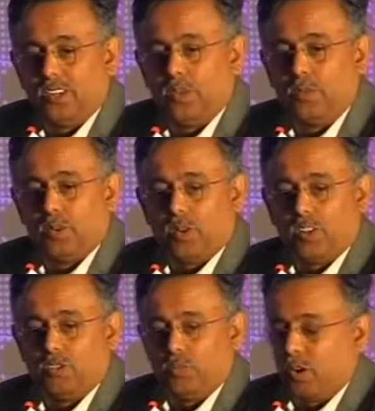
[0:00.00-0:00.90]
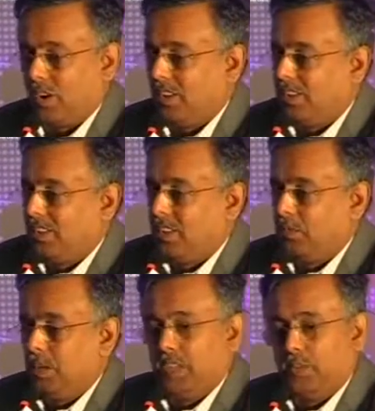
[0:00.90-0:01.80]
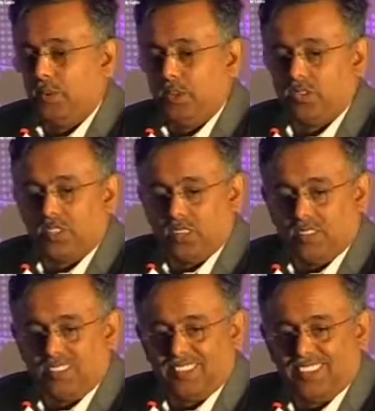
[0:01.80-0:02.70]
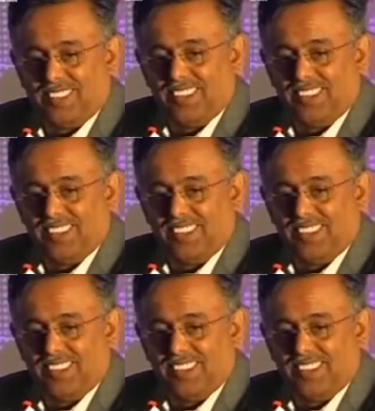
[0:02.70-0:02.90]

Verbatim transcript: keep your knowledge broad, but deepen your skills.